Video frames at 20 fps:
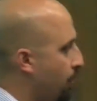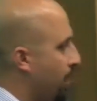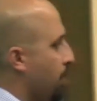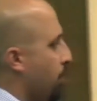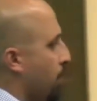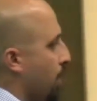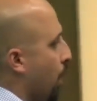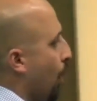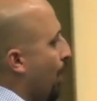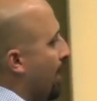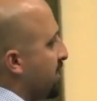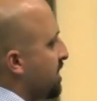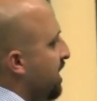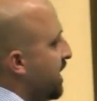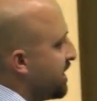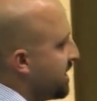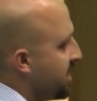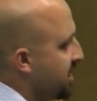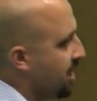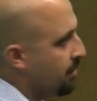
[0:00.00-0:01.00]
really want to go
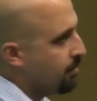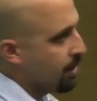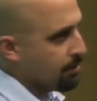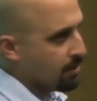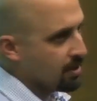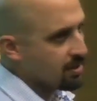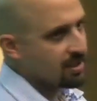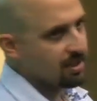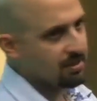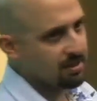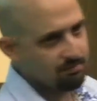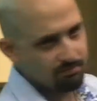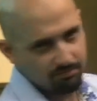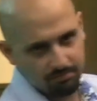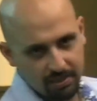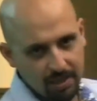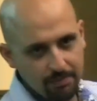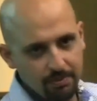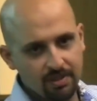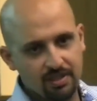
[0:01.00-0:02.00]
outside and see people.
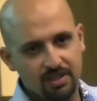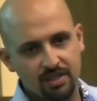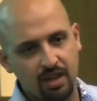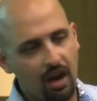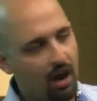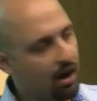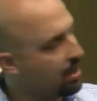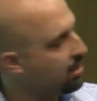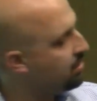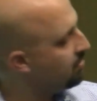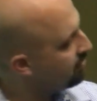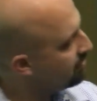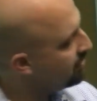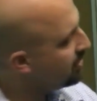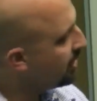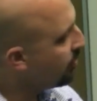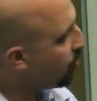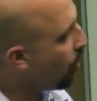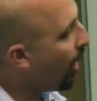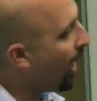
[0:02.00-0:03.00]
People suck.
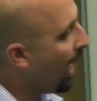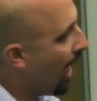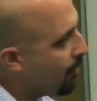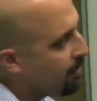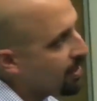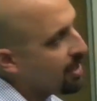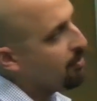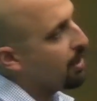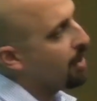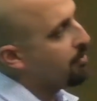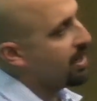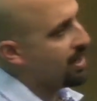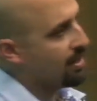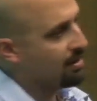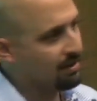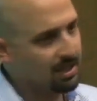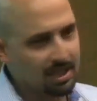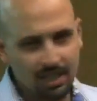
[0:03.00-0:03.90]
Quite happy in my bed.